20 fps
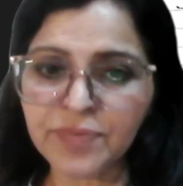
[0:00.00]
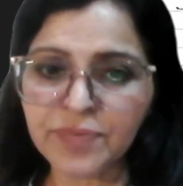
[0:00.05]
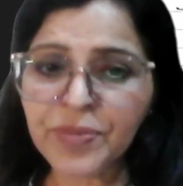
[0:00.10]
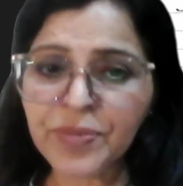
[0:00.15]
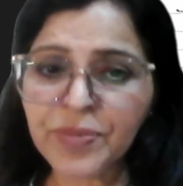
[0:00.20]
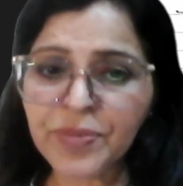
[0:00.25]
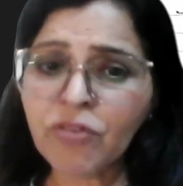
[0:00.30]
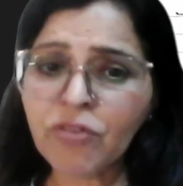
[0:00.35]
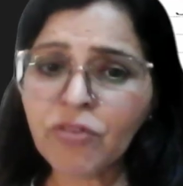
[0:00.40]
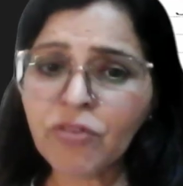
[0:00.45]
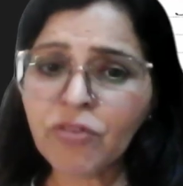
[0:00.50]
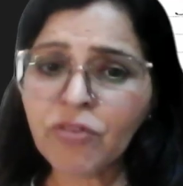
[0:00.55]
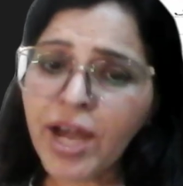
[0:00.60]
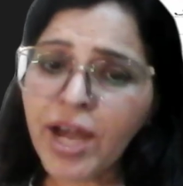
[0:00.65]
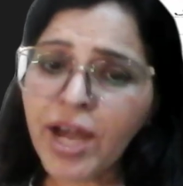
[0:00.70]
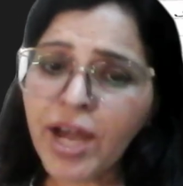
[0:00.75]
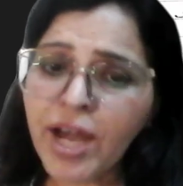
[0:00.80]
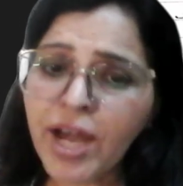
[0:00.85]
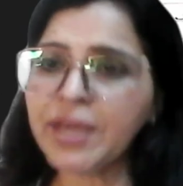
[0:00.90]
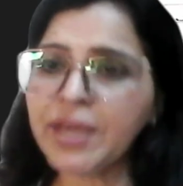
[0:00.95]
why
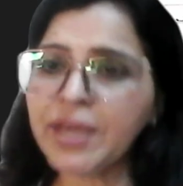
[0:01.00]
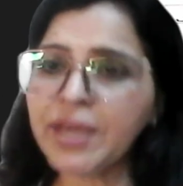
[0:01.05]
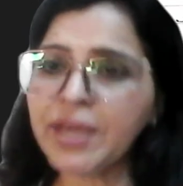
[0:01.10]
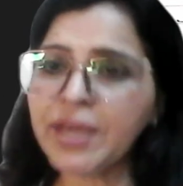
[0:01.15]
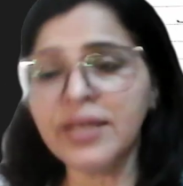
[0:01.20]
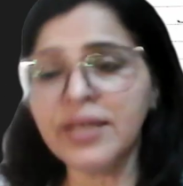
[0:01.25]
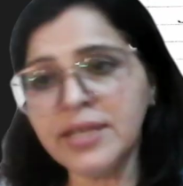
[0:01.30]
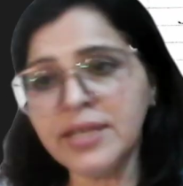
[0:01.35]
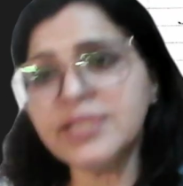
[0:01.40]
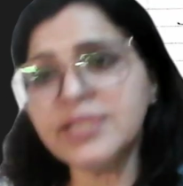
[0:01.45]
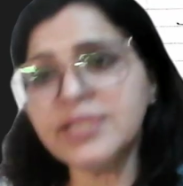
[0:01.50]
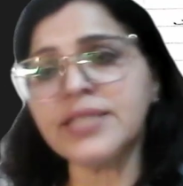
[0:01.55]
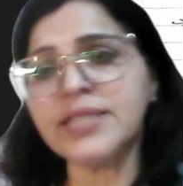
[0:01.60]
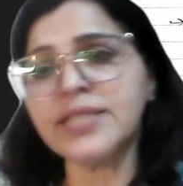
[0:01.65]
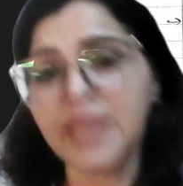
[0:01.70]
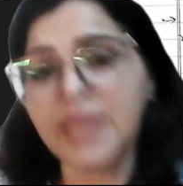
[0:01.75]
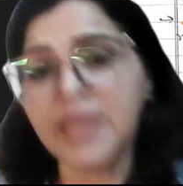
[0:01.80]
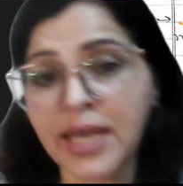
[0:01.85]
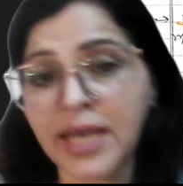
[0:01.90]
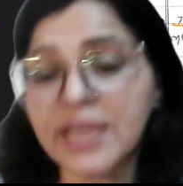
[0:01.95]
manganese
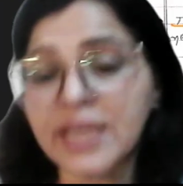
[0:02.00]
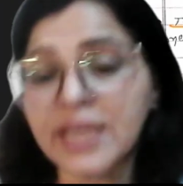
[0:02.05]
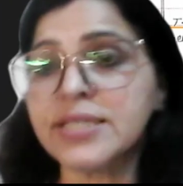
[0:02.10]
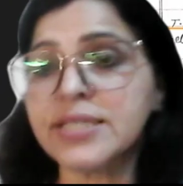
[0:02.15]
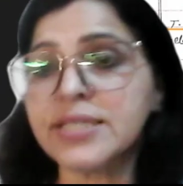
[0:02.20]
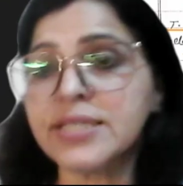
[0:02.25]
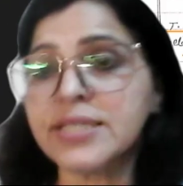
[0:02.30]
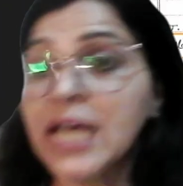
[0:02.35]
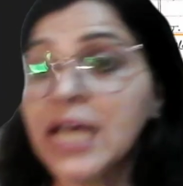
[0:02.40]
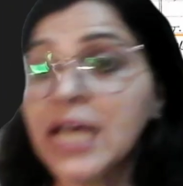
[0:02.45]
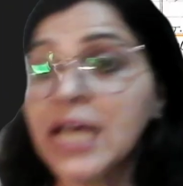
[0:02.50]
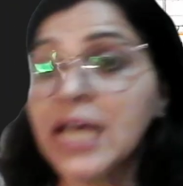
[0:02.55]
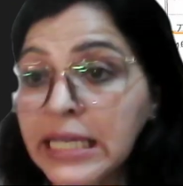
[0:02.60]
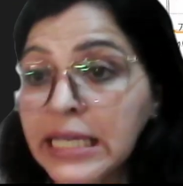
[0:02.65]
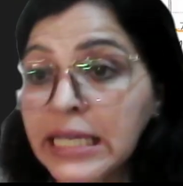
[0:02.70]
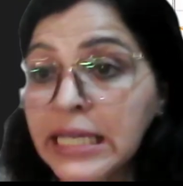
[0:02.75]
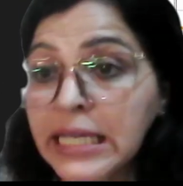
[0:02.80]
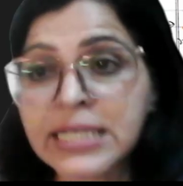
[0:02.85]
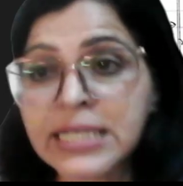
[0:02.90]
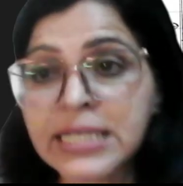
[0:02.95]
has
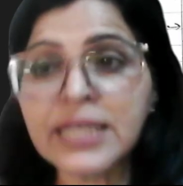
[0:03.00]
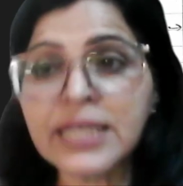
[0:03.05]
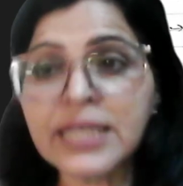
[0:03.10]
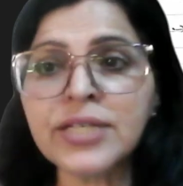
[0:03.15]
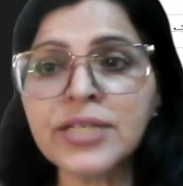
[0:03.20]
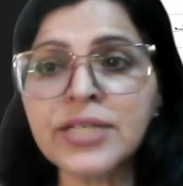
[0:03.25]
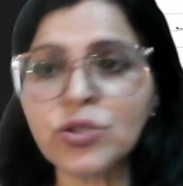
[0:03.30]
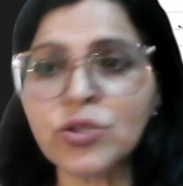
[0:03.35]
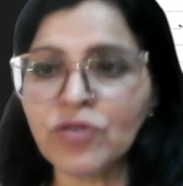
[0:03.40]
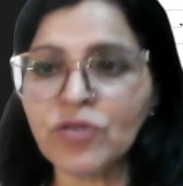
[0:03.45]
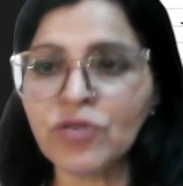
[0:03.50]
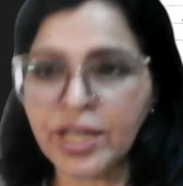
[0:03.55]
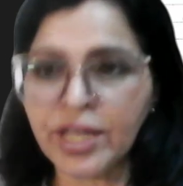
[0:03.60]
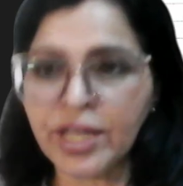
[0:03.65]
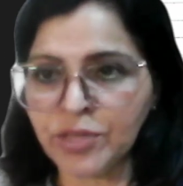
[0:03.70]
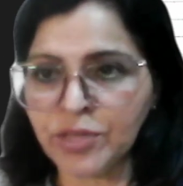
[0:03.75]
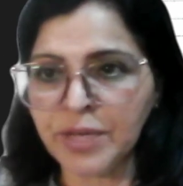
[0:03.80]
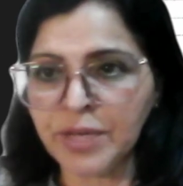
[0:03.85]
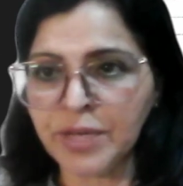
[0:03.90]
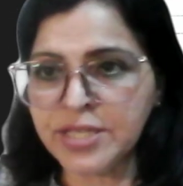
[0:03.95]
lesser heat of
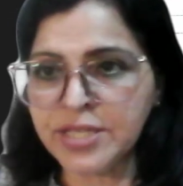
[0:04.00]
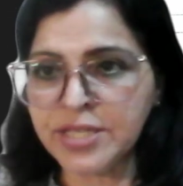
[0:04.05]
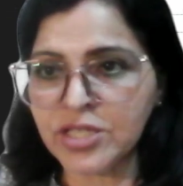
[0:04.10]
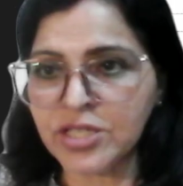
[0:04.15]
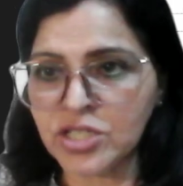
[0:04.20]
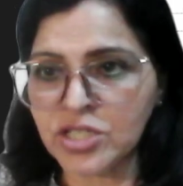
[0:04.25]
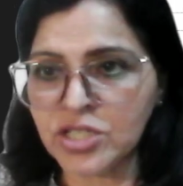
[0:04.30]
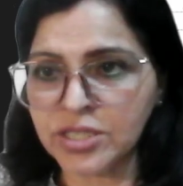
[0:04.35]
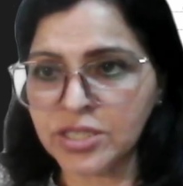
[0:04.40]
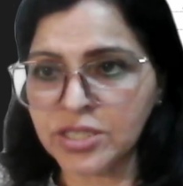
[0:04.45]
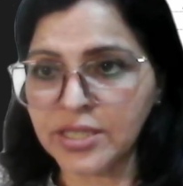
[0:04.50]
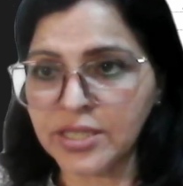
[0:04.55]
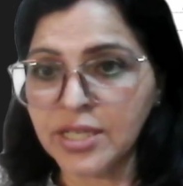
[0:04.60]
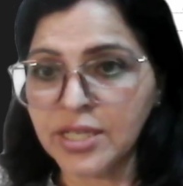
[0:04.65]
atomization,